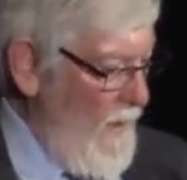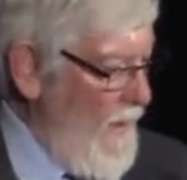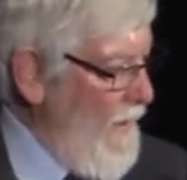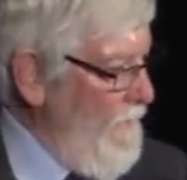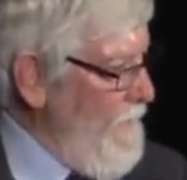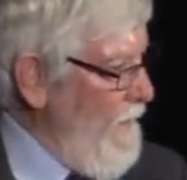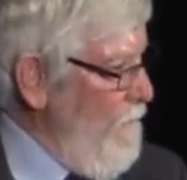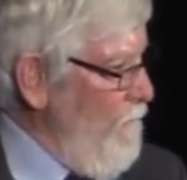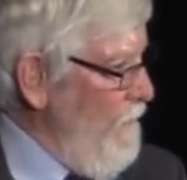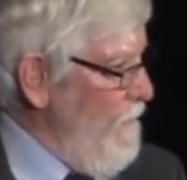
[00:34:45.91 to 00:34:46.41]

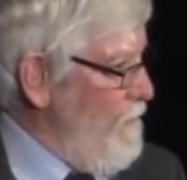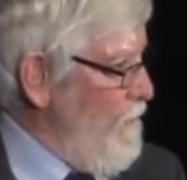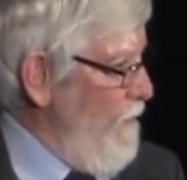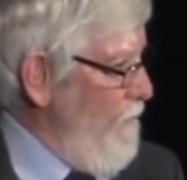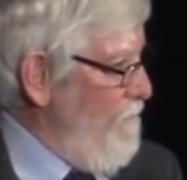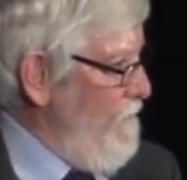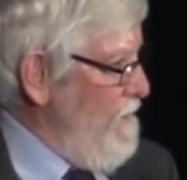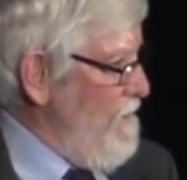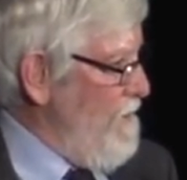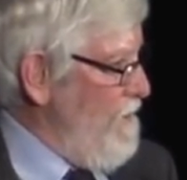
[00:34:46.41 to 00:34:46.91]
And then we
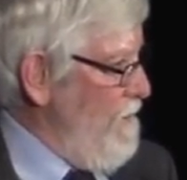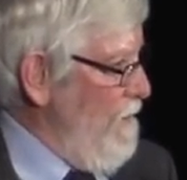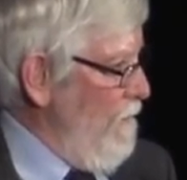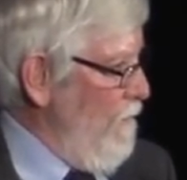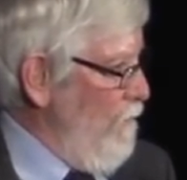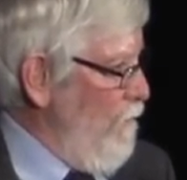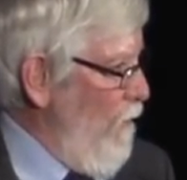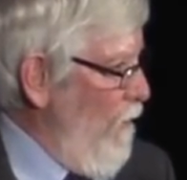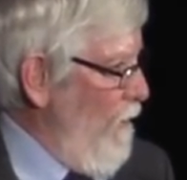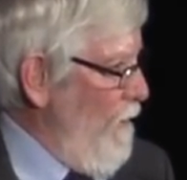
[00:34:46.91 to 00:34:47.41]
drip
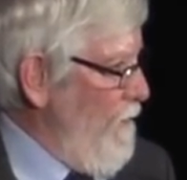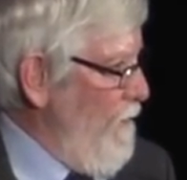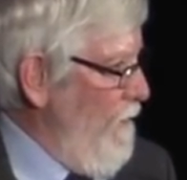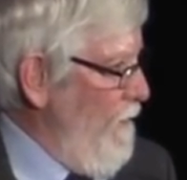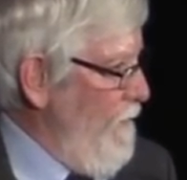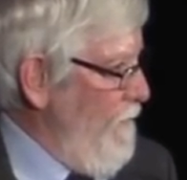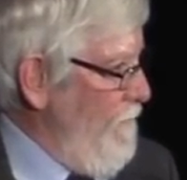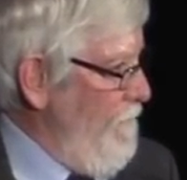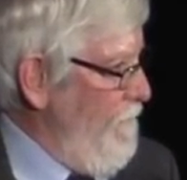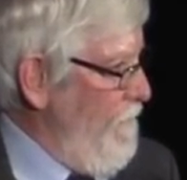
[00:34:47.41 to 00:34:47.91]
distilled water
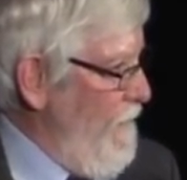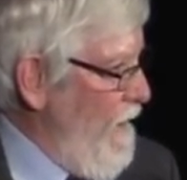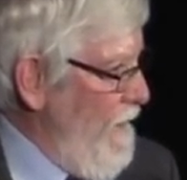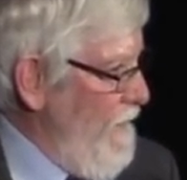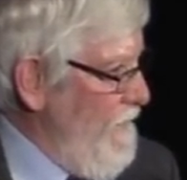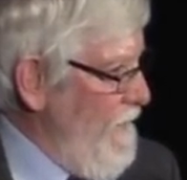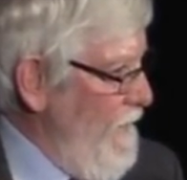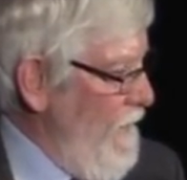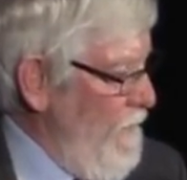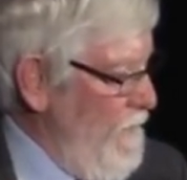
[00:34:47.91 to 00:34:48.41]
on it for
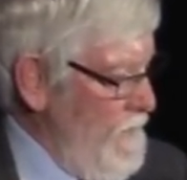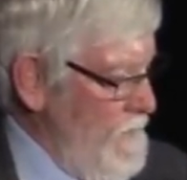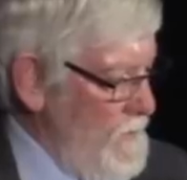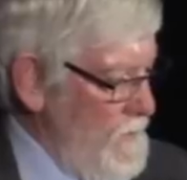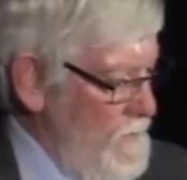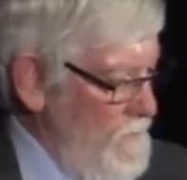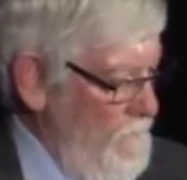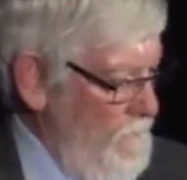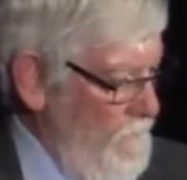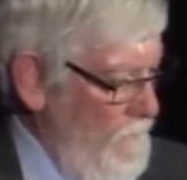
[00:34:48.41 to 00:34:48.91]
8
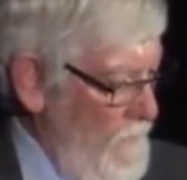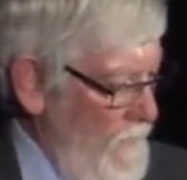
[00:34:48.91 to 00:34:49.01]
hours,